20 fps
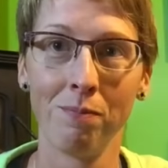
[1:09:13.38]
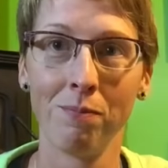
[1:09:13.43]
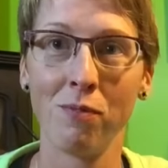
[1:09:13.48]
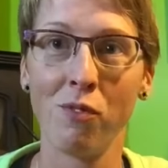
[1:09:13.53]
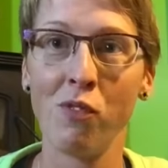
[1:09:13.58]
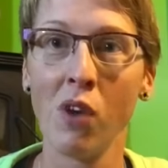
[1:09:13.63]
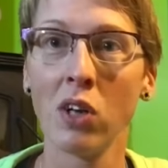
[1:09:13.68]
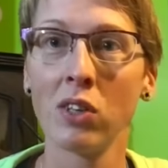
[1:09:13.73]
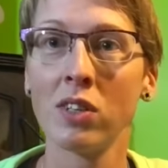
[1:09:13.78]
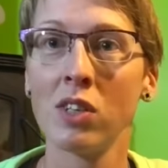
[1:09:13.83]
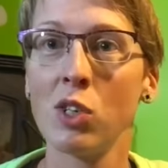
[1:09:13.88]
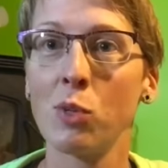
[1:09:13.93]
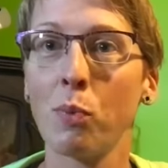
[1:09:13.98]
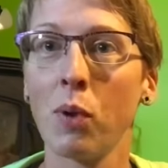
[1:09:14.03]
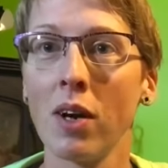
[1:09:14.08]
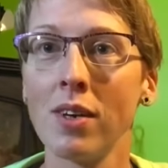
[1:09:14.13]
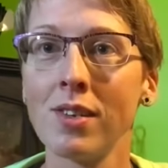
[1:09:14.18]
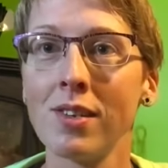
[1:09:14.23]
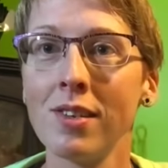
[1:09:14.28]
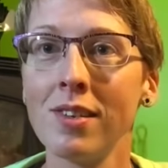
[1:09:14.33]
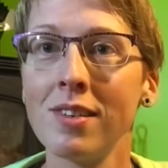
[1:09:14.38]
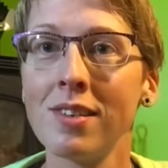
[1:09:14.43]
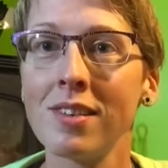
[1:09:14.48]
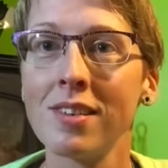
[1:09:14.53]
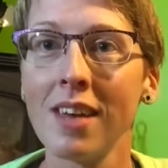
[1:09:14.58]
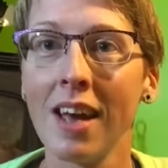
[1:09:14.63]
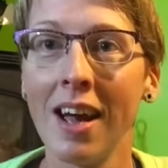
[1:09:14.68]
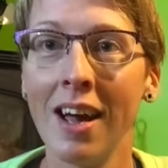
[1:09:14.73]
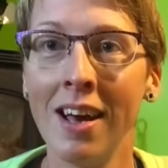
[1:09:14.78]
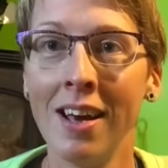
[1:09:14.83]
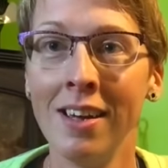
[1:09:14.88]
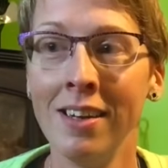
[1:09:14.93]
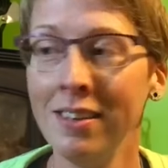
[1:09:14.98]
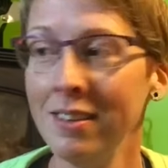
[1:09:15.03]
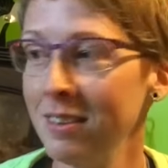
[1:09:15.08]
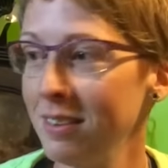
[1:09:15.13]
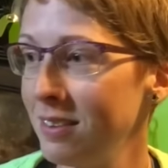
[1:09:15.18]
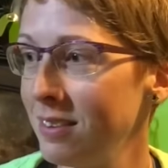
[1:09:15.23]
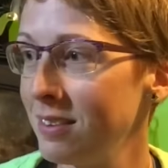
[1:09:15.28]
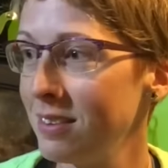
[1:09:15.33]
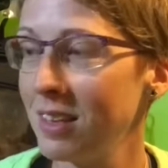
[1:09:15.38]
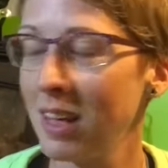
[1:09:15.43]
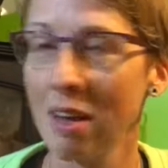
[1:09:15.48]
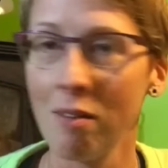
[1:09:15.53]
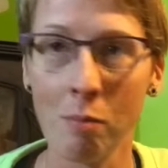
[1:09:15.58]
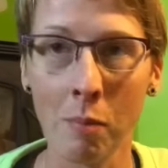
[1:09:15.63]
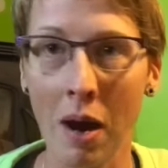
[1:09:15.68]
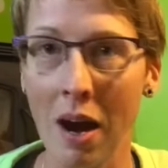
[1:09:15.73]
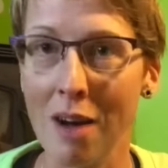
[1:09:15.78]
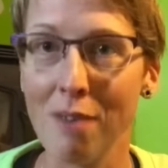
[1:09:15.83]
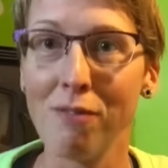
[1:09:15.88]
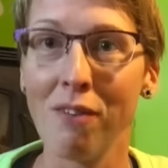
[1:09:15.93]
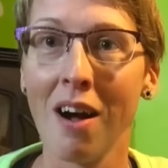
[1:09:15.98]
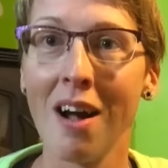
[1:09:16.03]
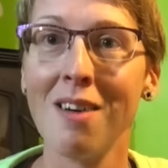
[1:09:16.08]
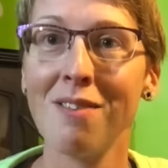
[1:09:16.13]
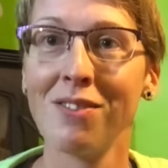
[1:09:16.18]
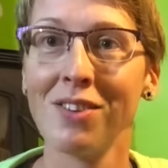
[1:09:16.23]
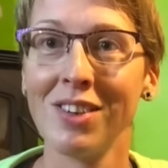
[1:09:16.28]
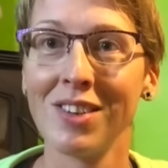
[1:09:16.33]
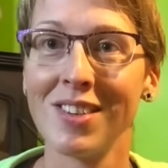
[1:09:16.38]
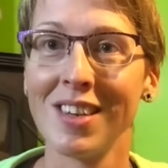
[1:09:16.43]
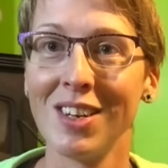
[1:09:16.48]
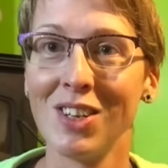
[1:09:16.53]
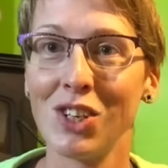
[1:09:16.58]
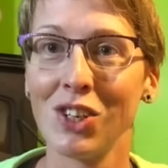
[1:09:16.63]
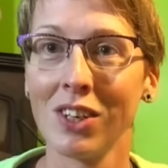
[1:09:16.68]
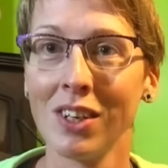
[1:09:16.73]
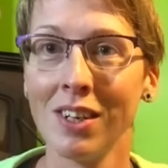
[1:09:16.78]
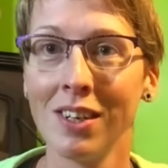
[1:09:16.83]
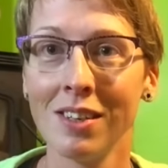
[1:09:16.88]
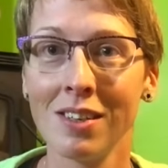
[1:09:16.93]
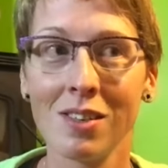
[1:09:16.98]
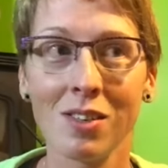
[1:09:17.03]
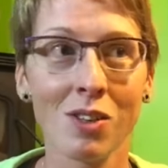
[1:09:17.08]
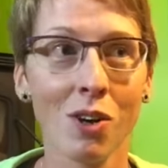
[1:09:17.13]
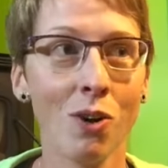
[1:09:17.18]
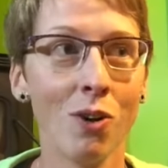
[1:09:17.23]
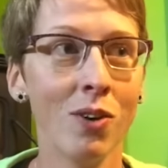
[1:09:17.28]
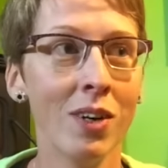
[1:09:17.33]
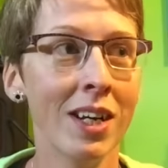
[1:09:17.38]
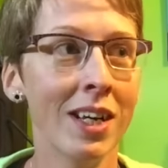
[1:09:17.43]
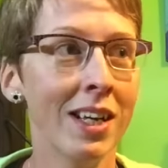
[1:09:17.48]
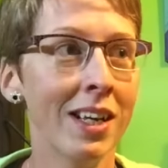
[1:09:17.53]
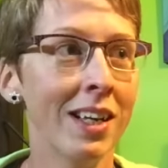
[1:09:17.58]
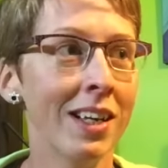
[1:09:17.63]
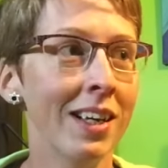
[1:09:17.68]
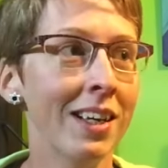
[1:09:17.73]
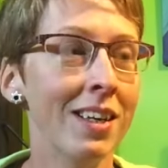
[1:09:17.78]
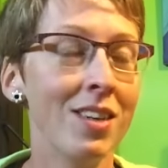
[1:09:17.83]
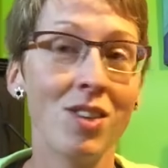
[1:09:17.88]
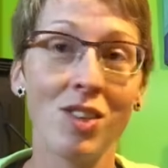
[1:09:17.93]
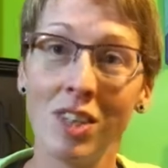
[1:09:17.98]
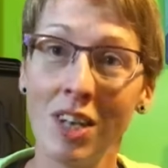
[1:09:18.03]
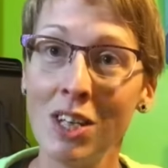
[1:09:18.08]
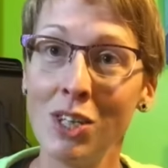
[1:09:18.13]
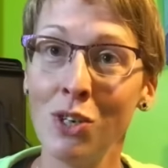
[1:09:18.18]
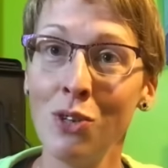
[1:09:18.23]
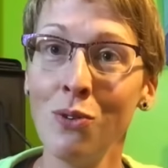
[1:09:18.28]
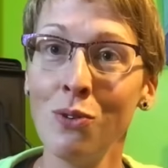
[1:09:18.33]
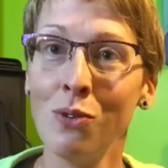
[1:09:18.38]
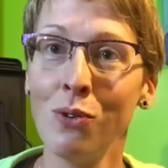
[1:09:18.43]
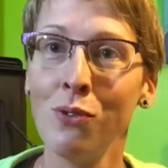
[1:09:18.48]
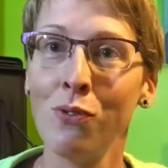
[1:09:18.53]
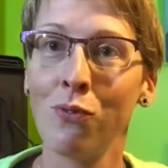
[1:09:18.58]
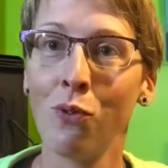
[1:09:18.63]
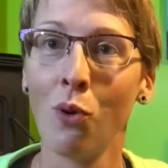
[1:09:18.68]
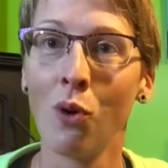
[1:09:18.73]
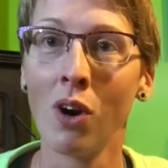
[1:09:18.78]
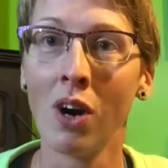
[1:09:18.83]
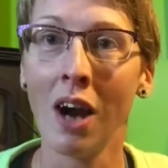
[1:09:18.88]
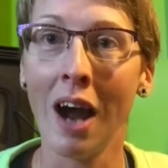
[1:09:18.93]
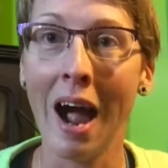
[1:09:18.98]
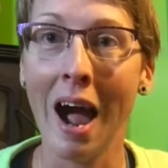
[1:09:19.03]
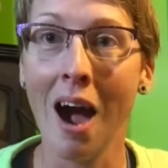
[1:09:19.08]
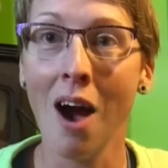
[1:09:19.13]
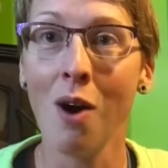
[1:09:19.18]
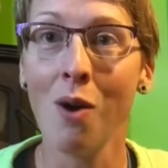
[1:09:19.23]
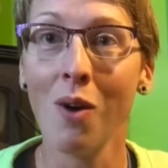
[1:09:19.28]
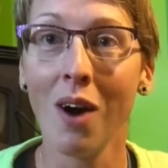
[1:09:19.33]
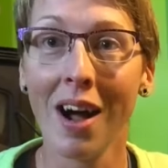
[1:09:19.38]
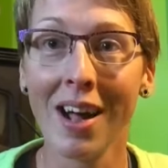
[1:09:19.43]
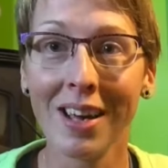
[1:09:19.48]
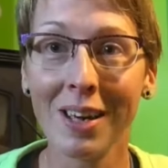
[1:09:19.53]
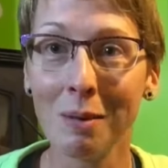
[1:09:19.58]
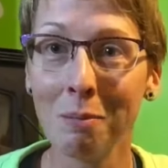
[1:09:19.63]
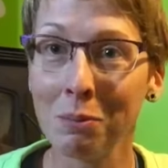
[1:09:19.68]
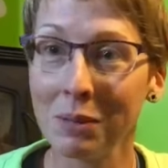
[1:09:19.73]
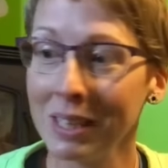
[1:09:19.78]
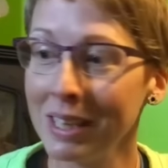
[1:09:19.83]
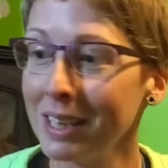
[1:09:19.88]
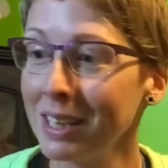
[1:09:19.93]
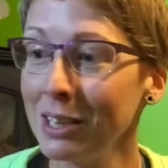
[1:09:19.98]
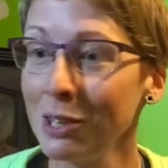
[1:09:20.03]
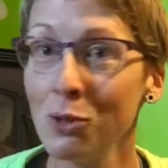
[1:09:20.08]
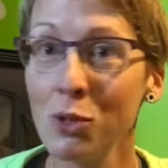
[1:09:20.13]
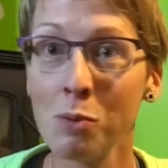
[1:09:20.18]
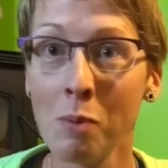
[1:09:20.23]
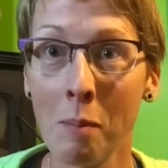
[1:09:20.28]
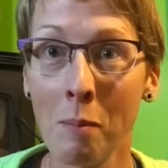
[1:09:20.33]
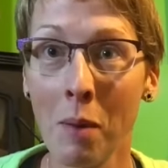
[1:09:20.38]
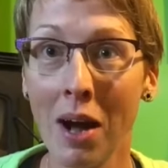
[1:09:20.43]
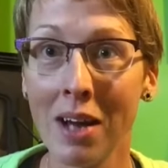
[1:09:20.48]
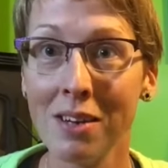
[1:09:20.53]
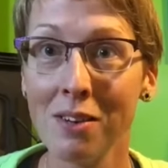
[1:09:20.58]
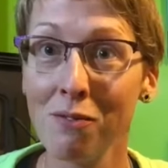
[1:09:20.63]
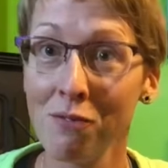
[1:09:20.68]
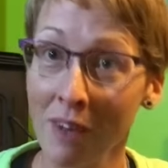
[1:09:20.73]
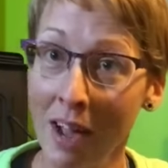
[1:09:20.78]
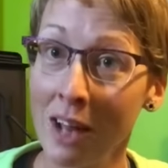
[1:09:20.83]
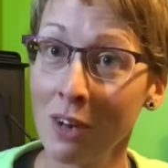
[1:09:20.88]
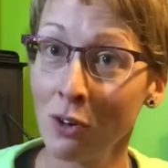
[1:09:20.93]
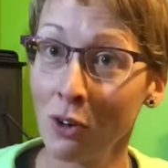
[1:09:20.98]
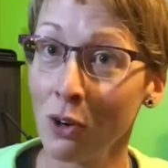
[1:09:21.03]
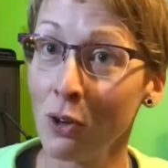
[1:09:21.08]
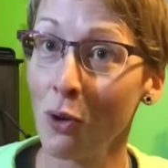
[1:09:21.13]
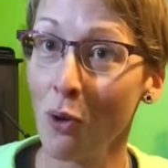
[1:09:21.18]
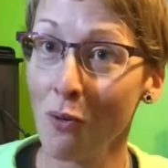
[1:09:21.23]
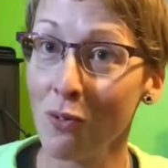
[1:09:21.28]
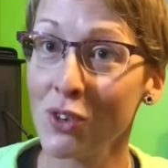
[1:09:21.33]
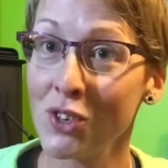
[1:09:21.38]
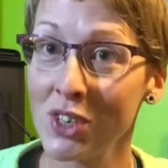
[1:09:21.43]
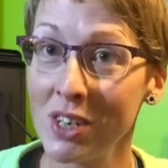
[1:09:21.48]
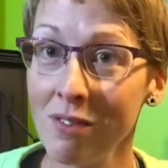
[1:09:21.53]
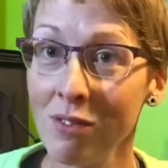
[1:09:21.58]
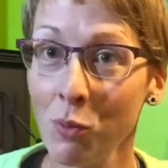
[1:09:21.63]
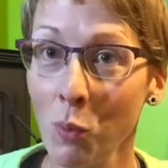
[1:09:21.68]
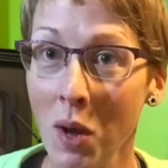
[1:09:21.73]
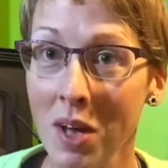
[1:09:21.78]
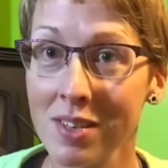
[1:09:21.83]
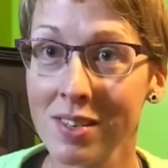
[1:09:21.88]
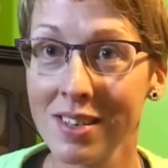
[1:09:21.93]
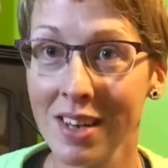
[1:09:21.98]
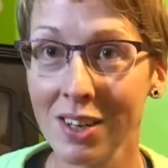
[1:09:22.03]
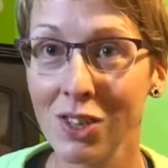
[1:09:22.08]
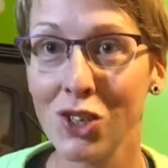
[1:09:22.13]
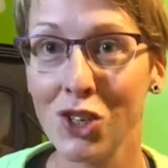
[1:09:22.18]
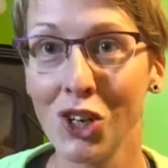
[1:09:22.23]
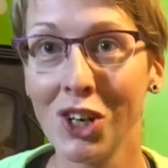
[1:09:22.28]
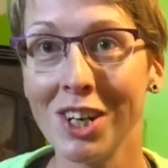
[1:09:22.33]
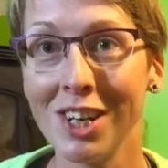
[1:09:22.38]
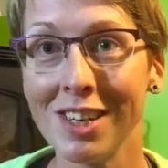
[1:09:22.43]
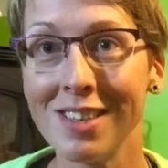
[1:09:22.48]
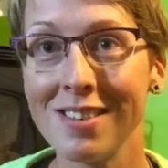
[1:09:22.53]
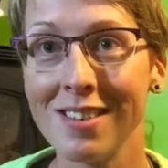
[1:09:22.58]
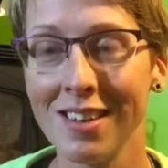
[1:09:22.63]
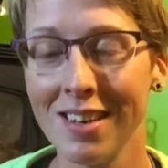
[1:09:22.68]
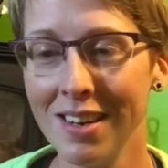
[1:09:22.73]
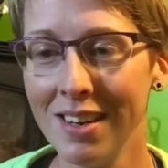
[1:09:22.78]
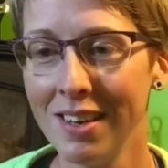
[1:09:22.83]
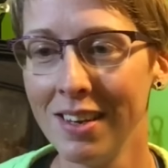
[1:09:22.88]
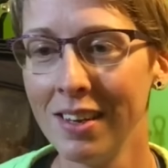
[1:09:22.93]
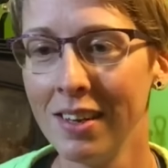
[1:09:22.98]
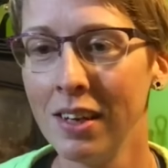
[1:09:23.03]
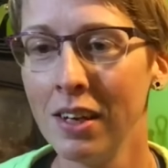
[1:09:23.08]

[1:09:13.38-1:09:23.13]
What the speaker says: felt his presence and gave him a high five, essentially. So stay tuned for how I completely lose my mind and fangirl over Stephen West next year at Knit City.